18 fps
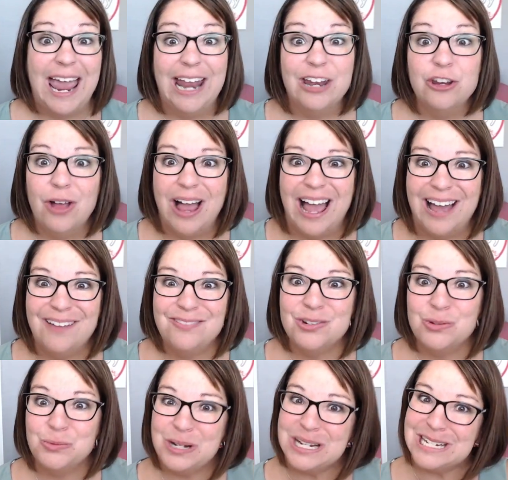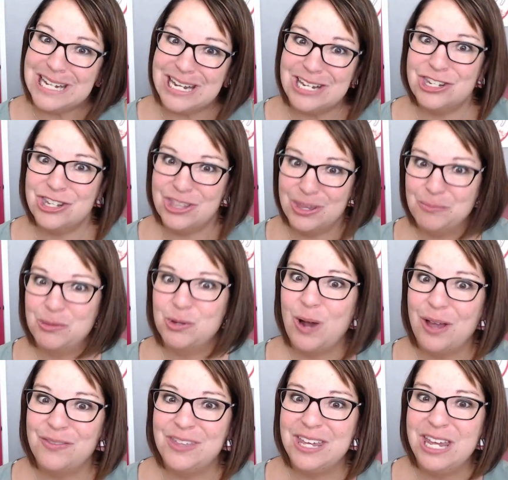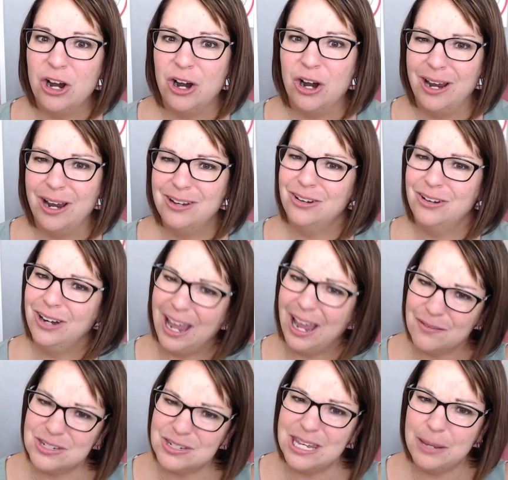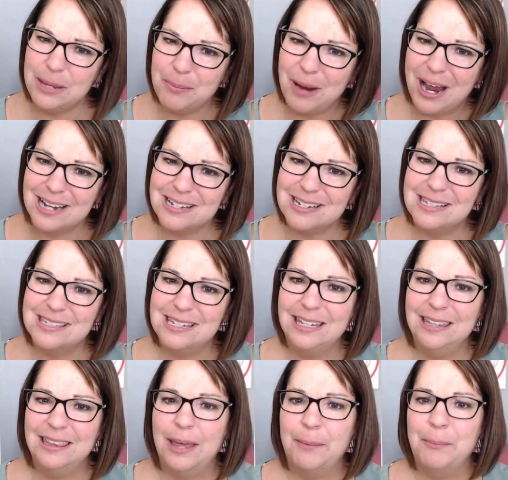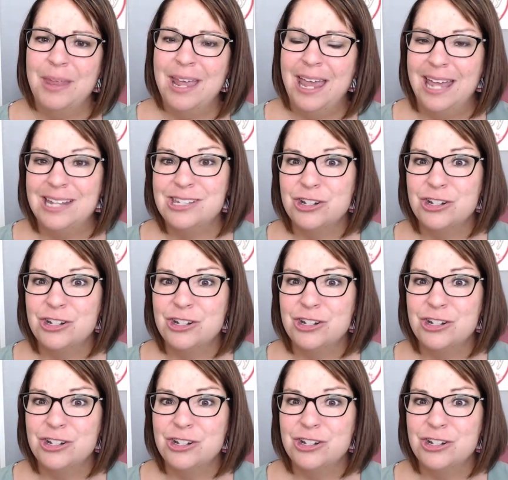and you'll have to reteach them throughout the year. And you're going to have to keep practicing them.